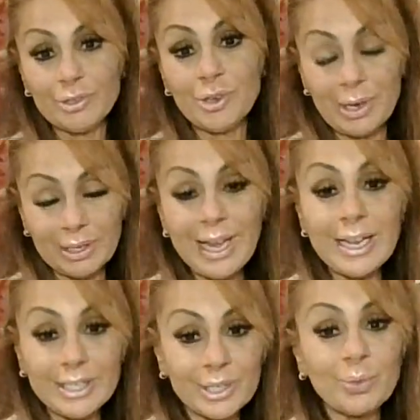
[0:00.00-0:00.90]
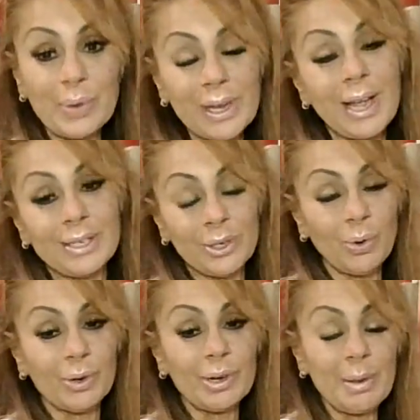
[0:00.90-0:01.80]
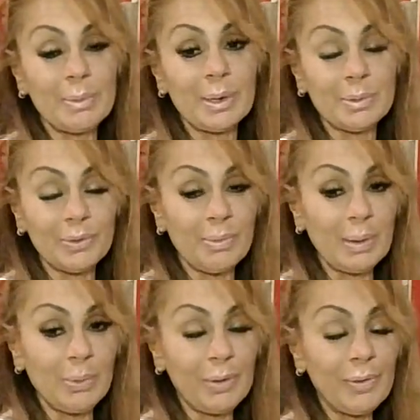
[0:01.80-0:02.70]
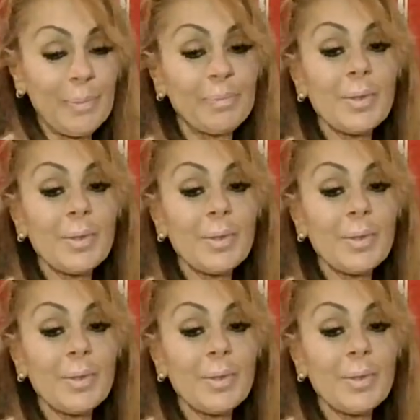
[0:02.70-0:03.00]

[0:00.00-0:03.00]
So I, last week, I did order M and M's for my boyfriend.